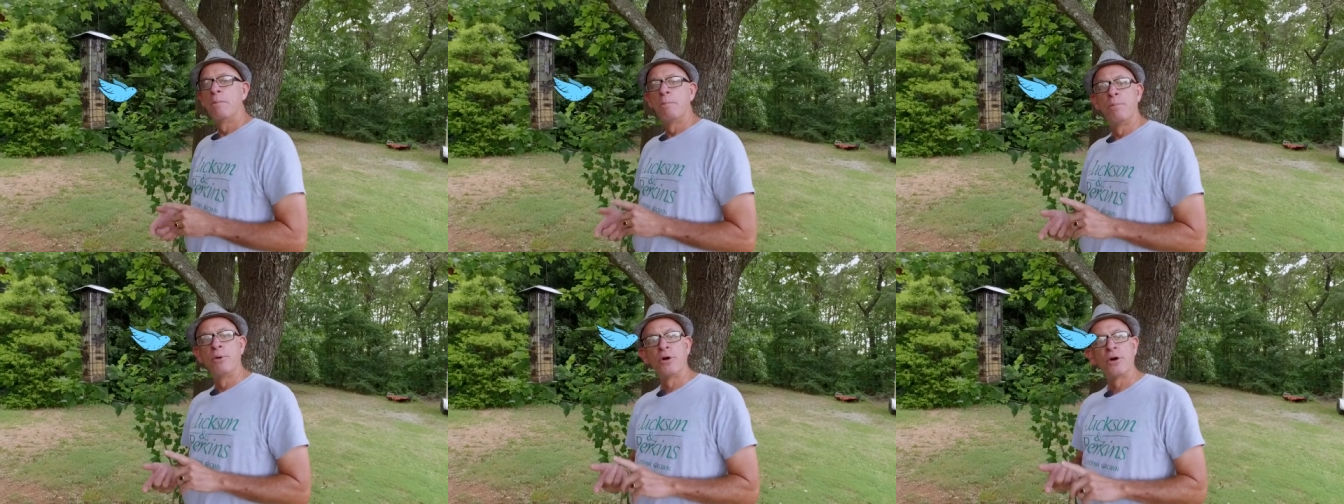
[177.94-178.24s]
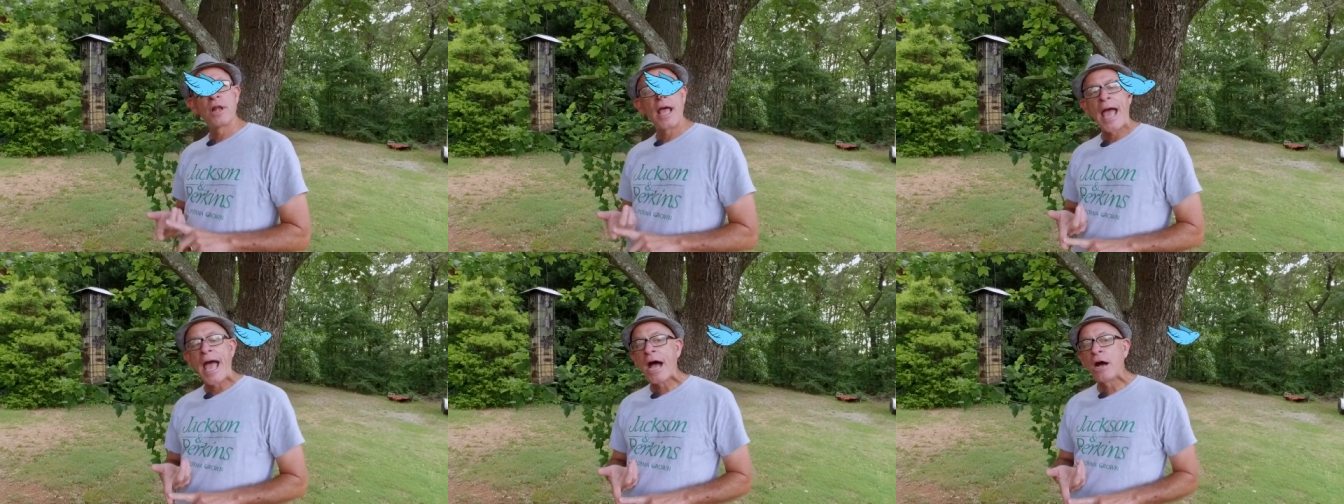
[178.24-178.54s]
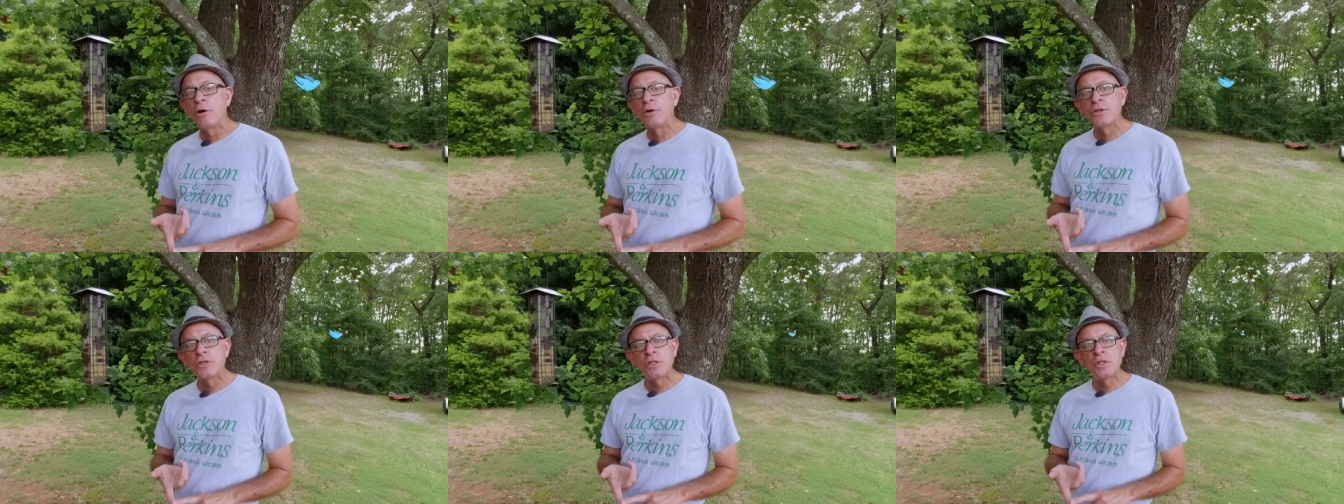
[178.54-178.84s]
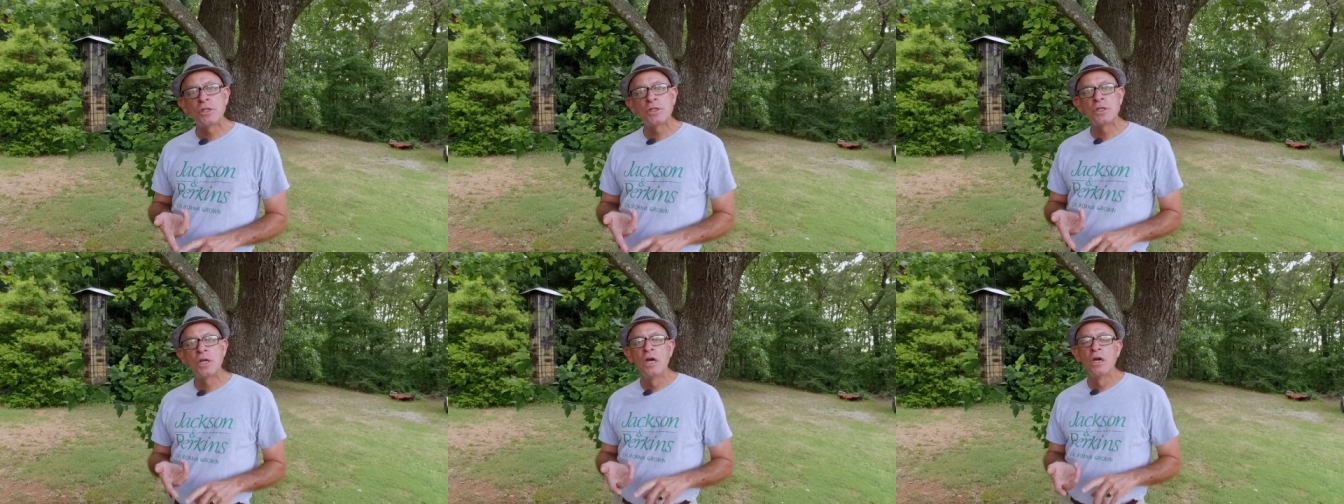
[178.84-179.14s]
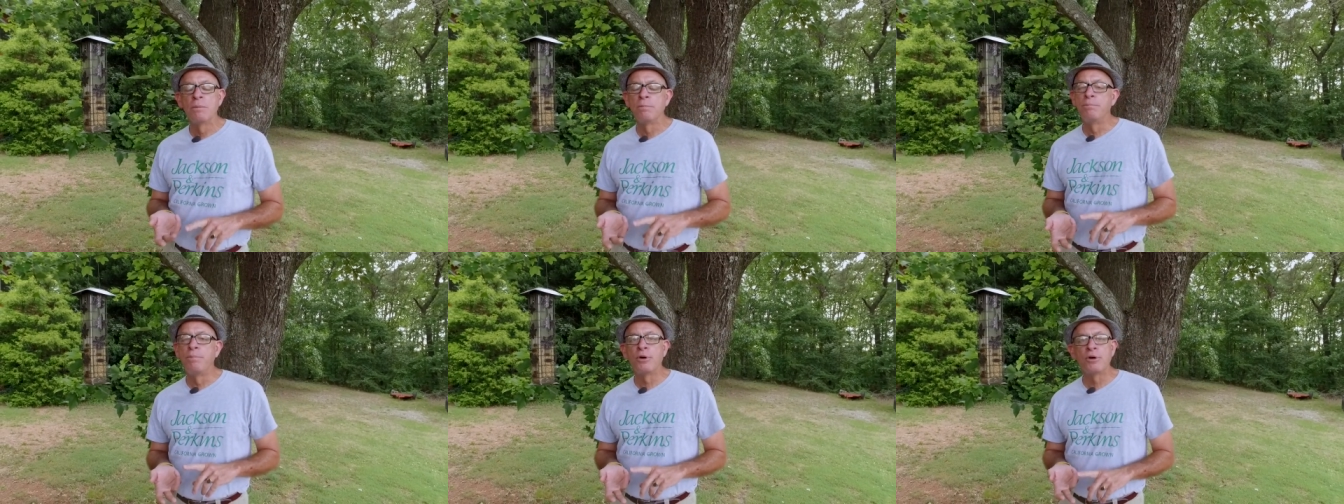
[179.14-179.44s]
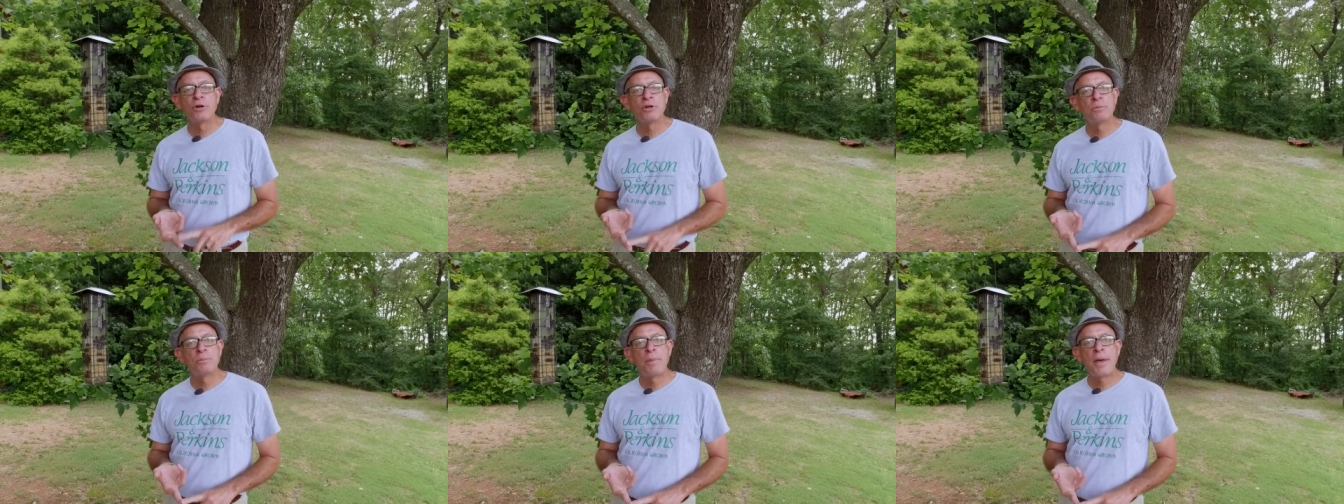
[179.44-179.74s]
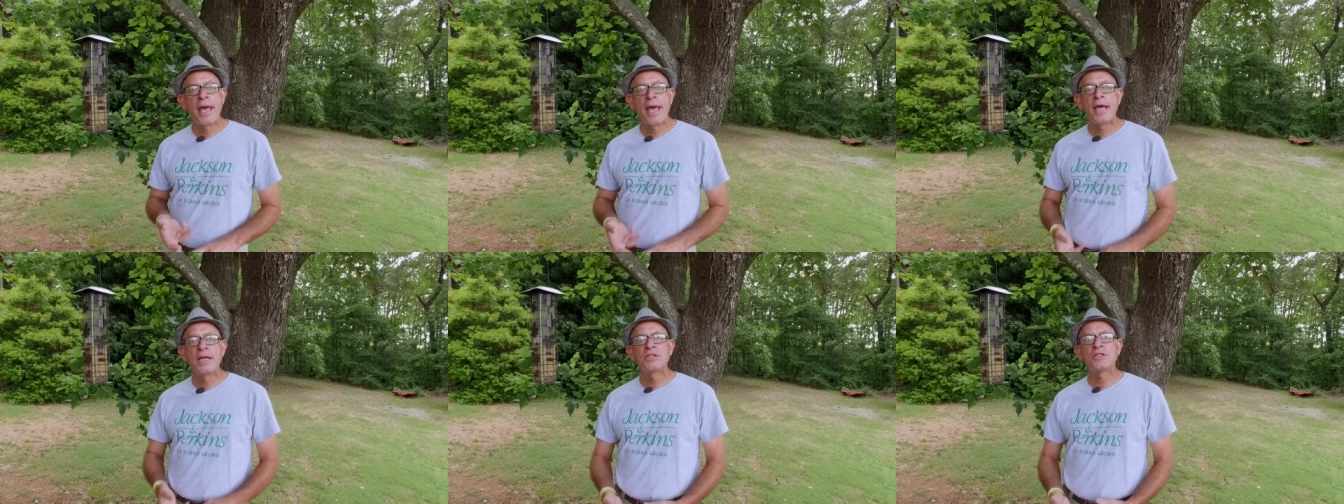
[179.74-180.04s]
bird houses, bird
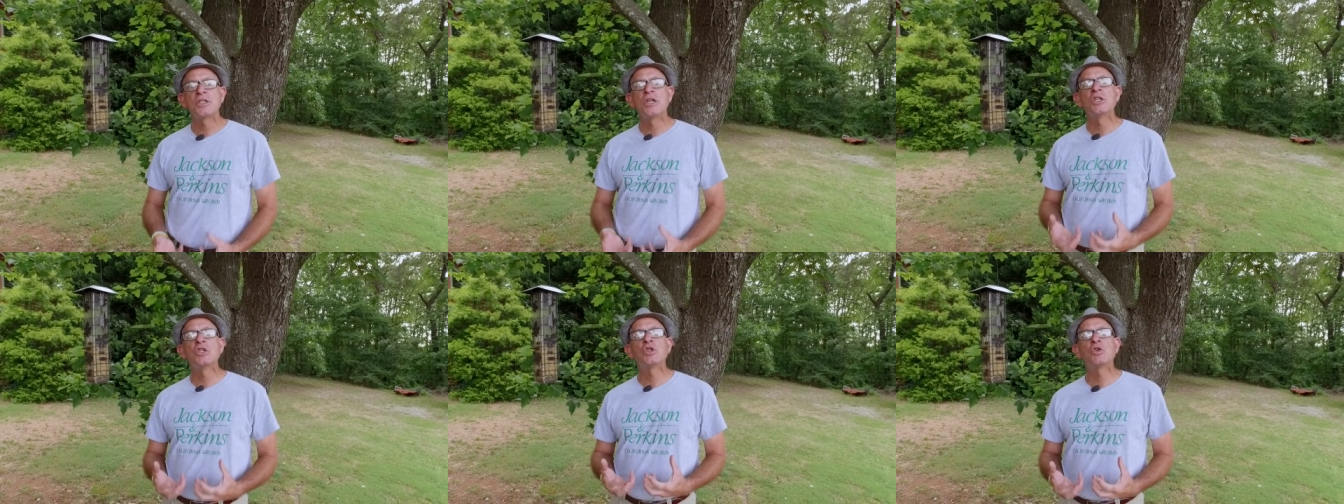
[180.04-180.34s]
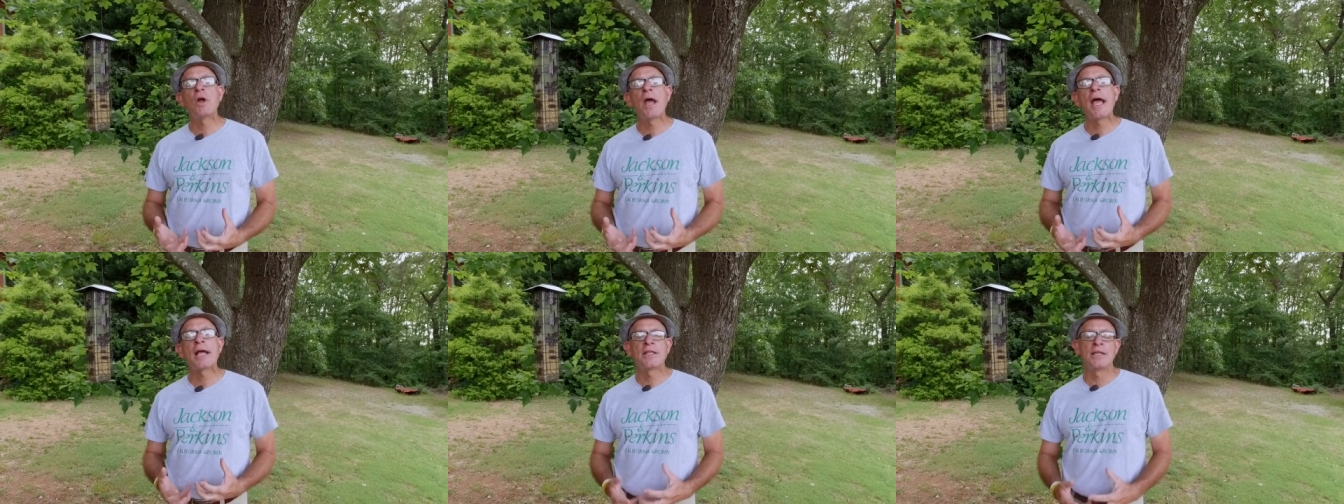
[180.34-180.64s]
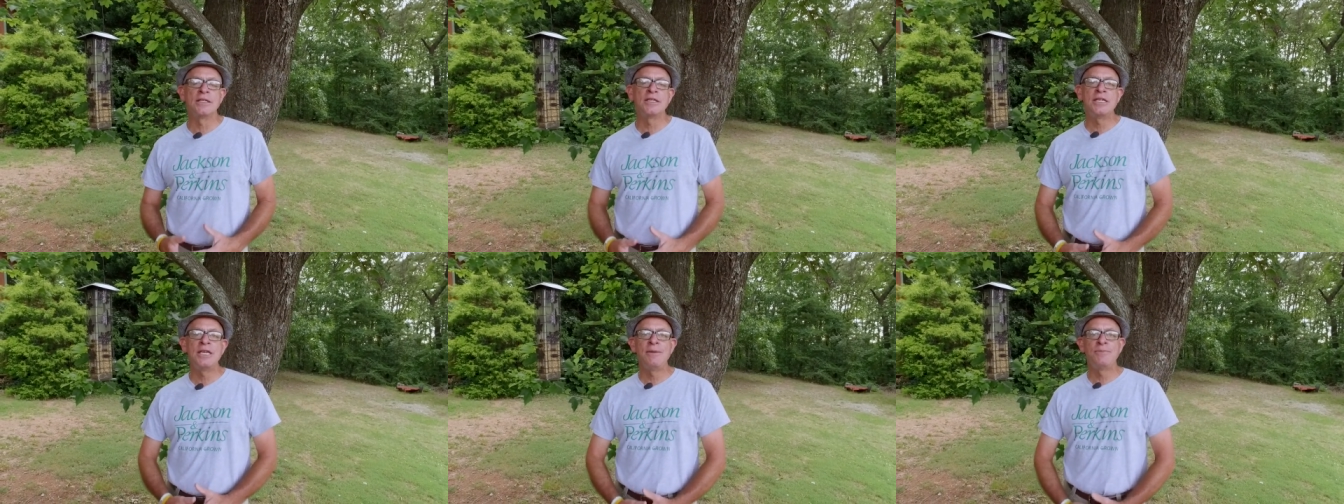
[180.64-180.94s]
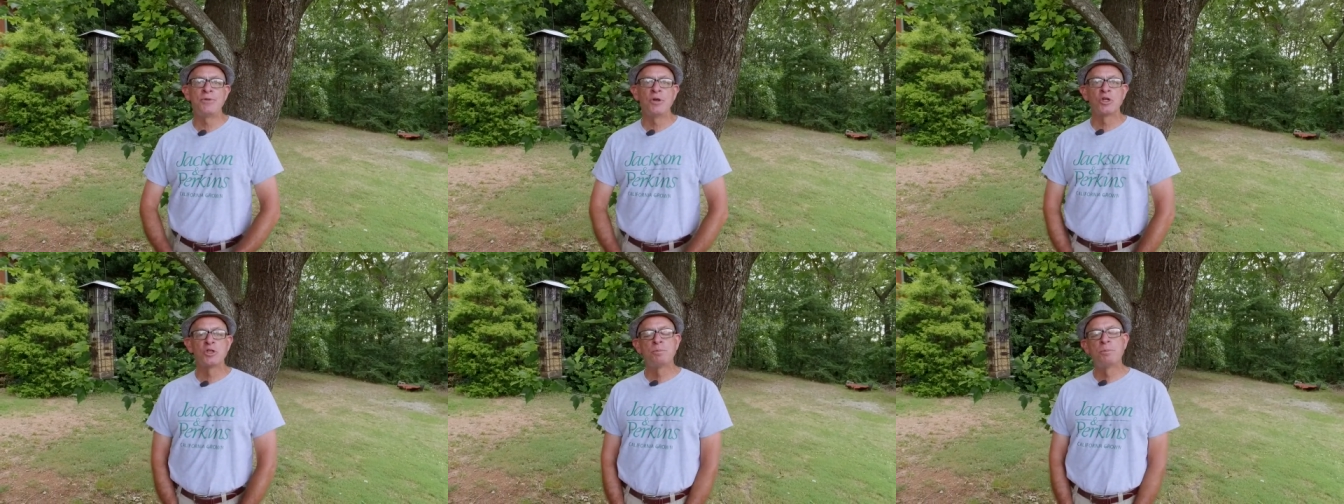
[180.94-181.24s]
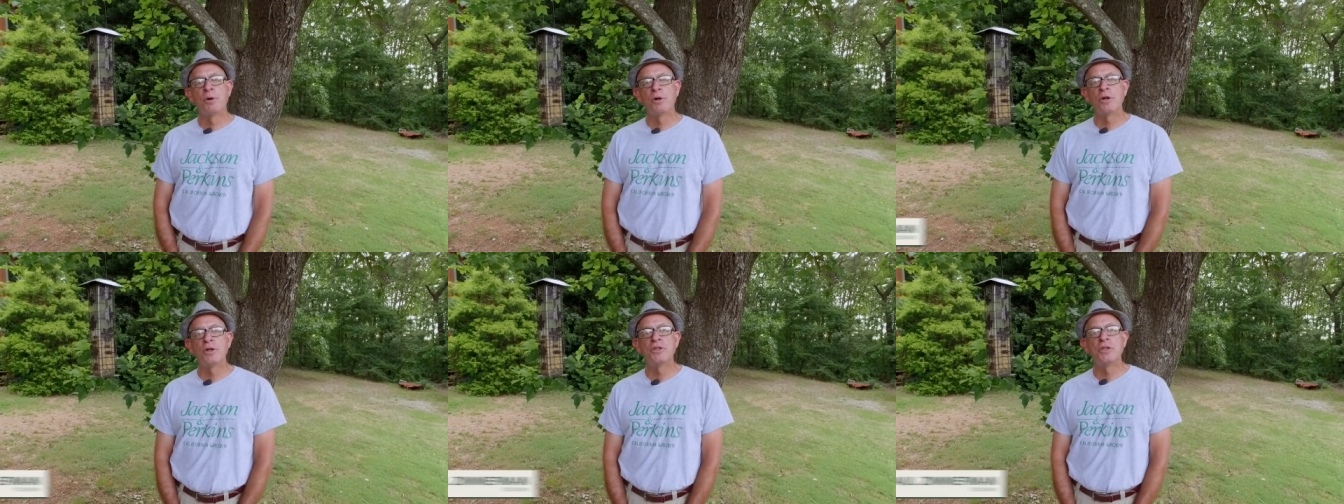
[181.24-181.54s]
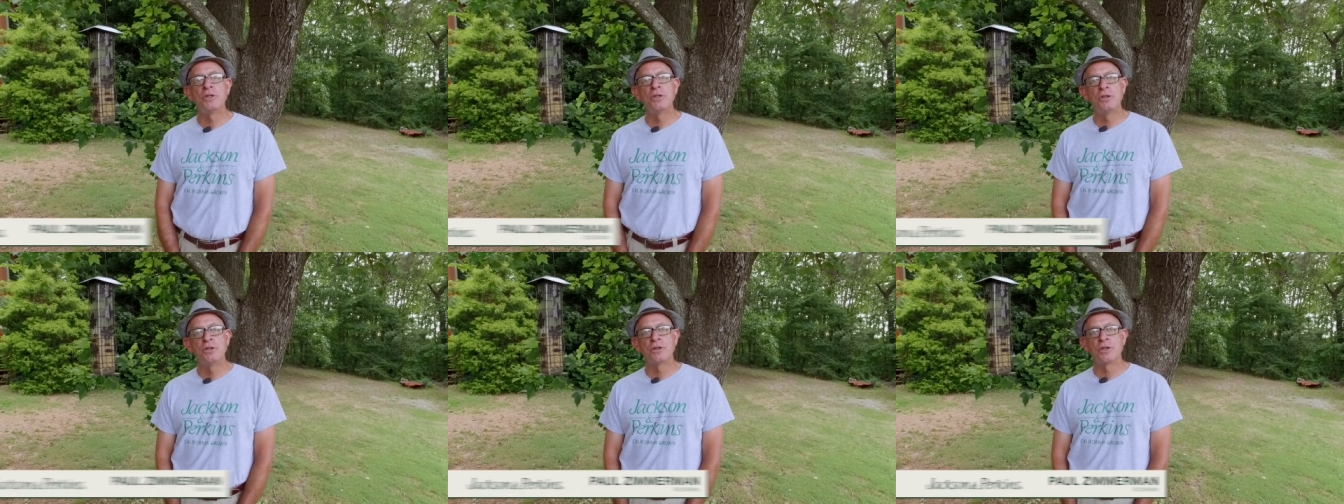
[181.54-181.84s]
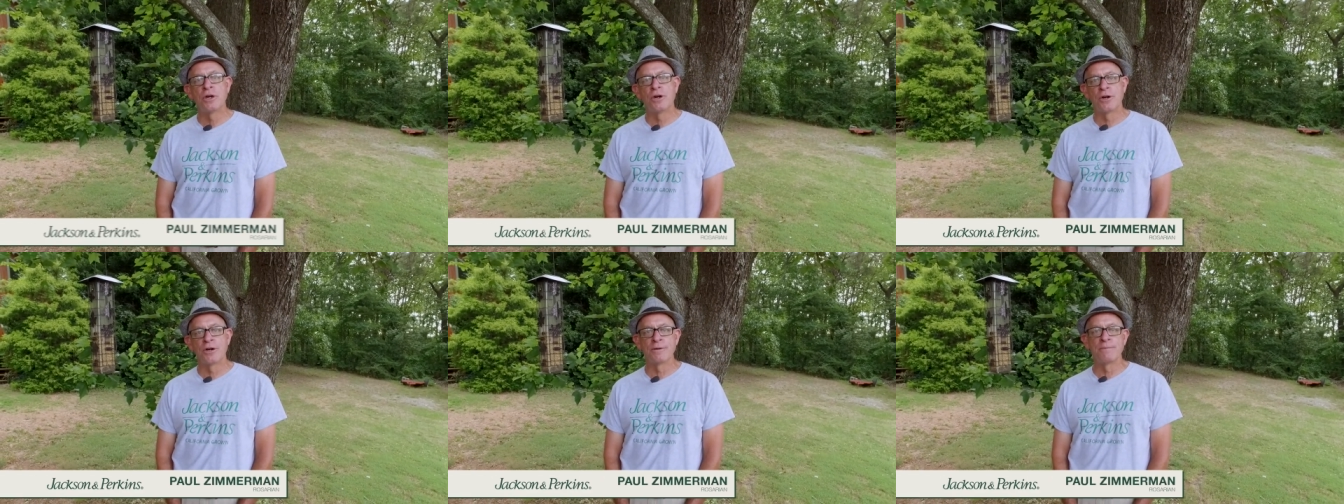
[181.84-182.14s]
baths. Attract and keep those birds in your
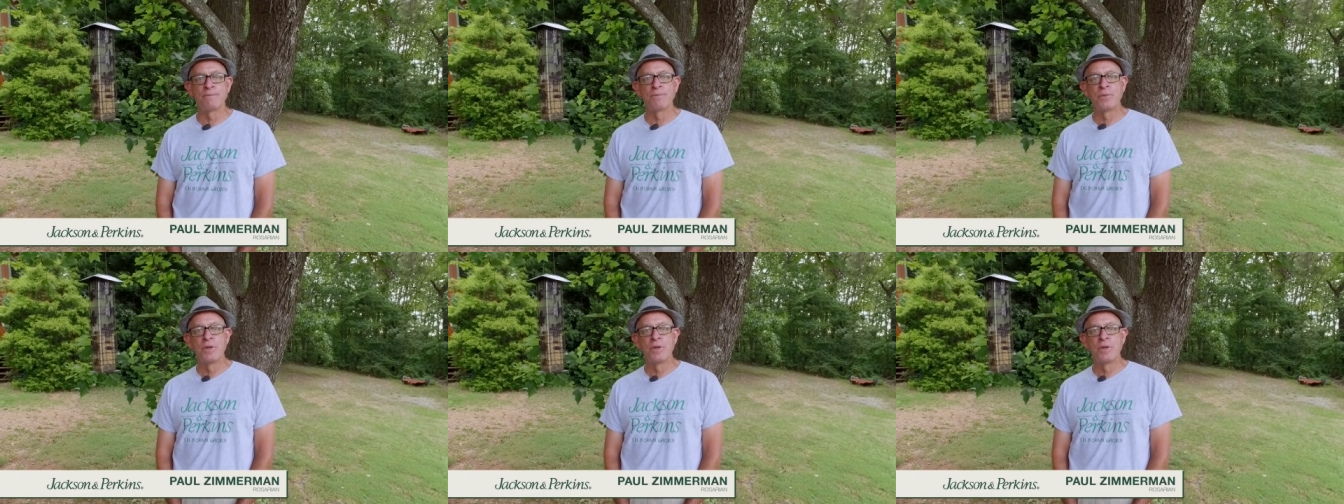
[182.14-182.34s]
garden.